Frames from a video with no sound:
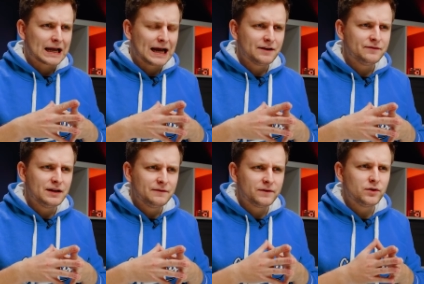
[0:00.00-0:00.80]
I kind of
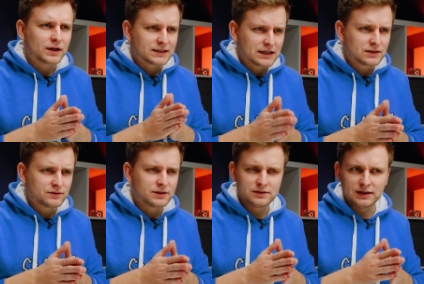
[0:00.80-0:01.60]
need few
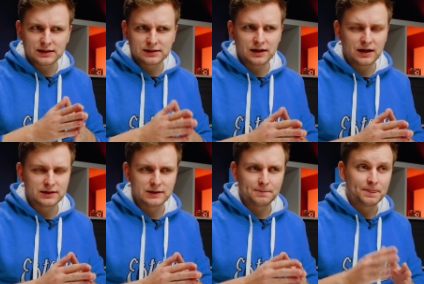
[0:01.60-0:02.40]
accessories to get
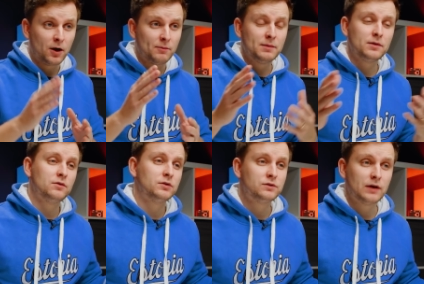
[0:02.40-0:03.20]
started. Now, maybe
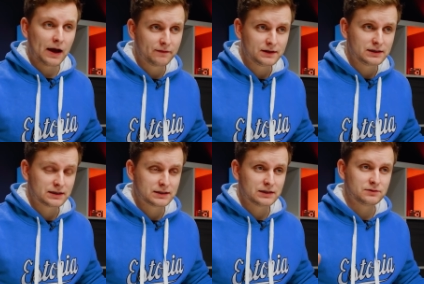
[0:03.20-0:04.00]
you do have these
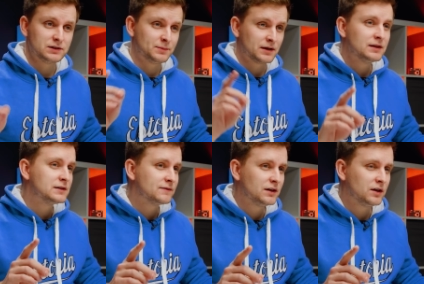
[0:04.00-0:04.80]
accessories, but in
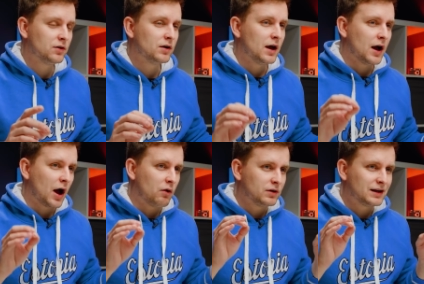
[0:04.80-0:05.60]
this video,
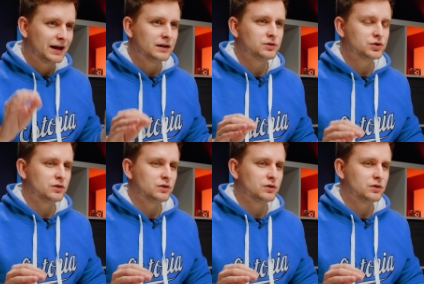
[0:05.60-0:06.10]
I would like to